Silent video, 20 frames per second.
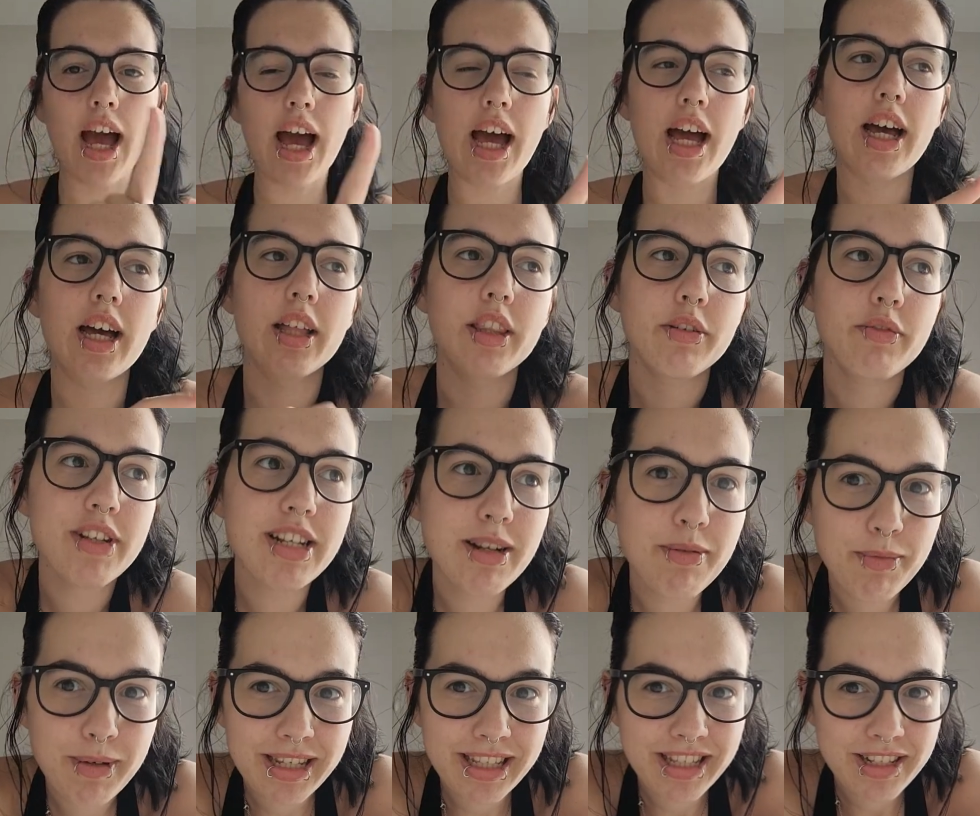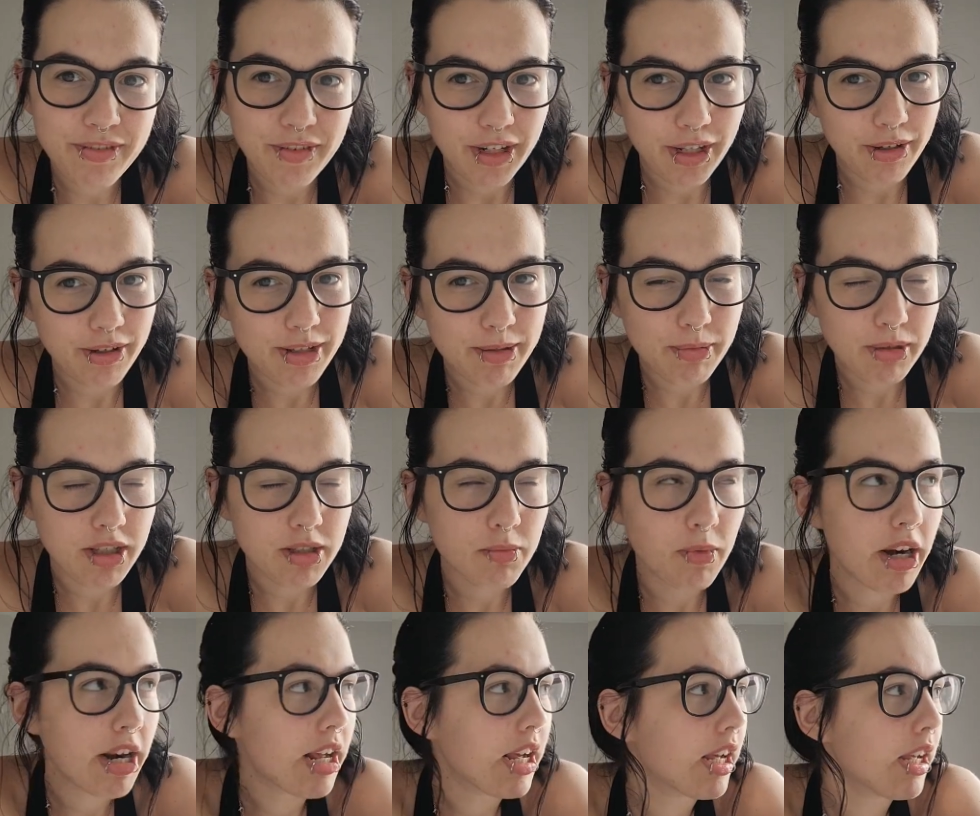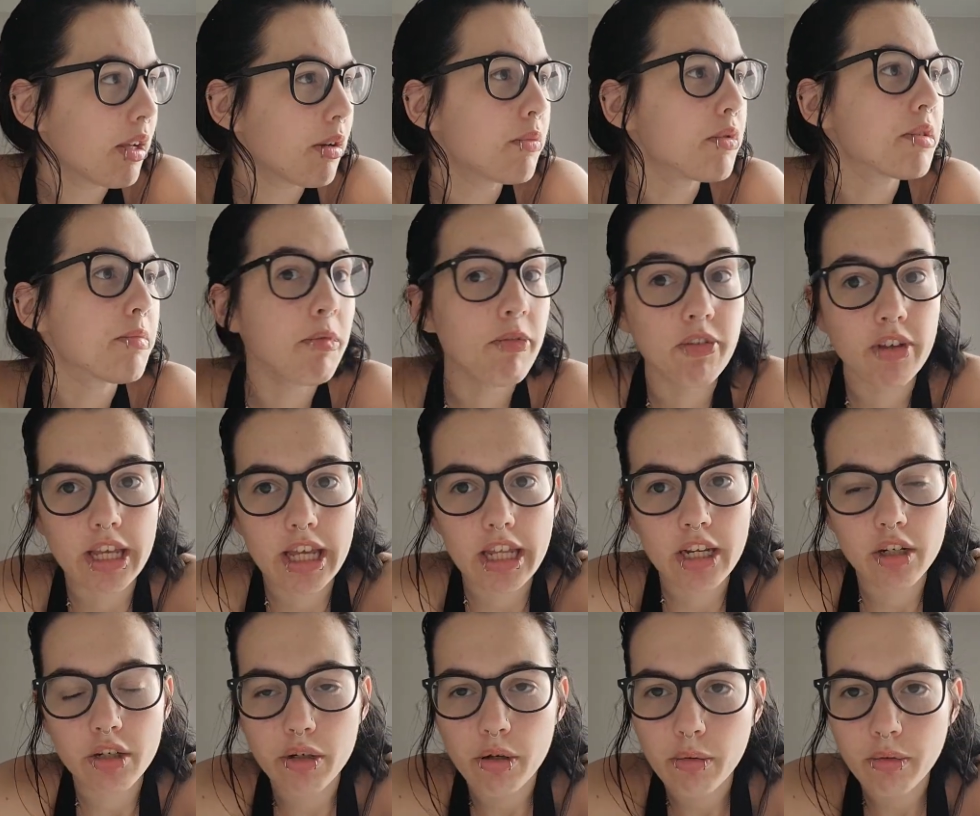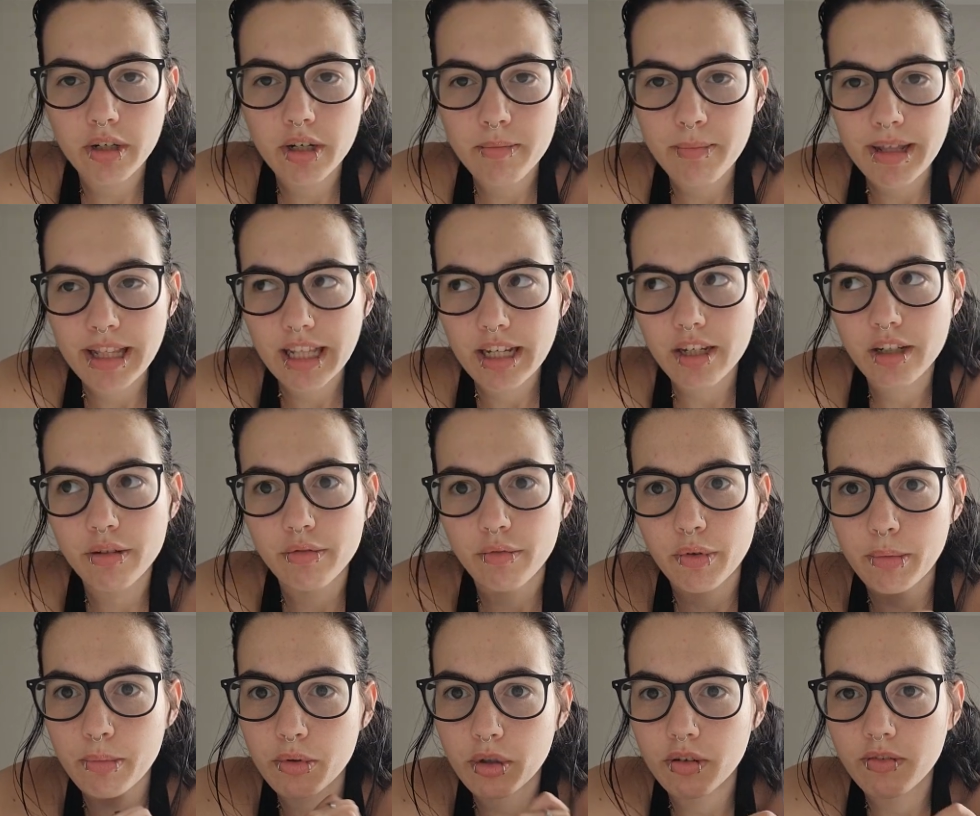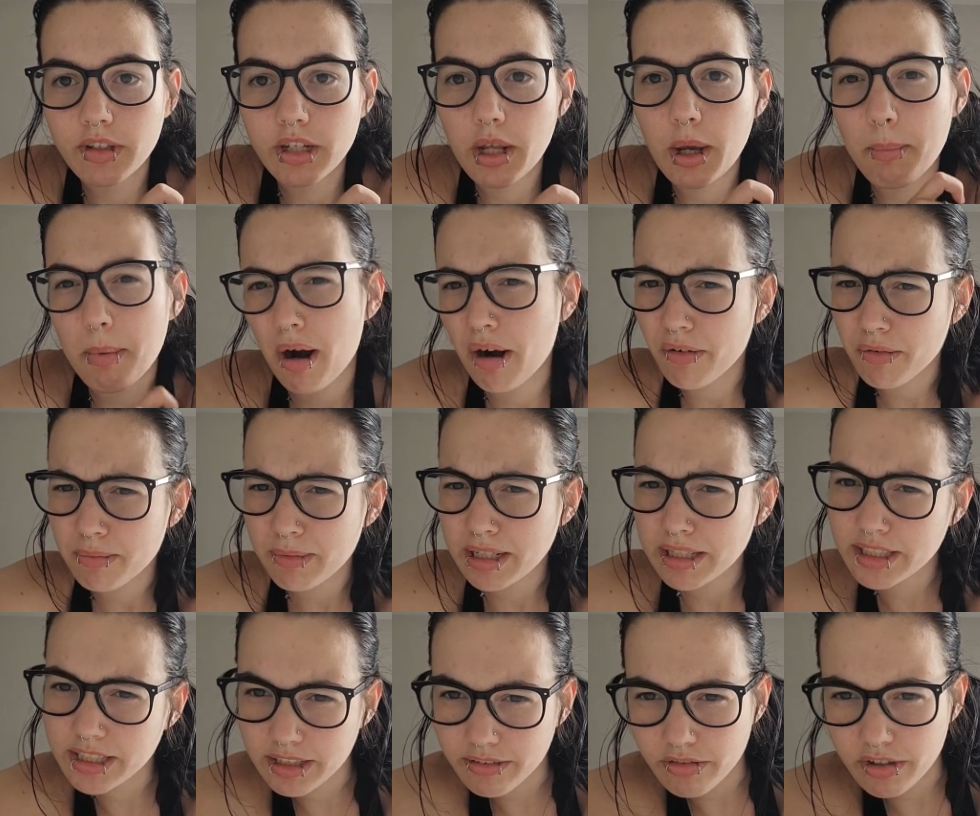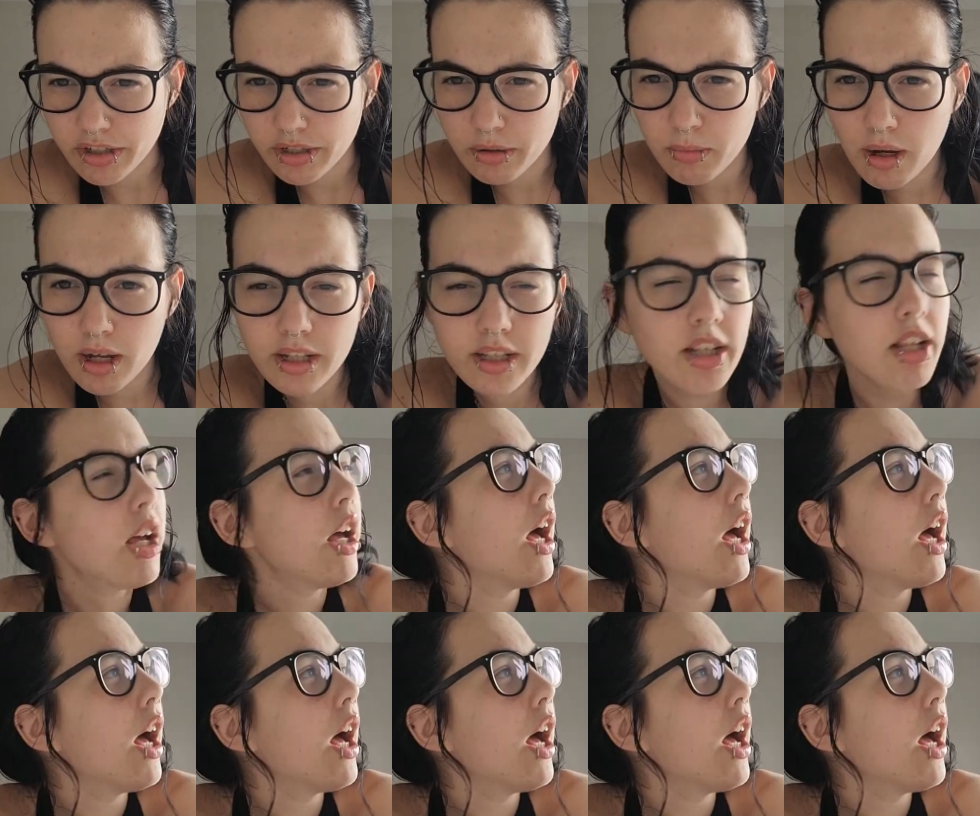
And uh, the reason I'm making this video is because when I was moving in, no one had made like a room tour video apart from like the official one.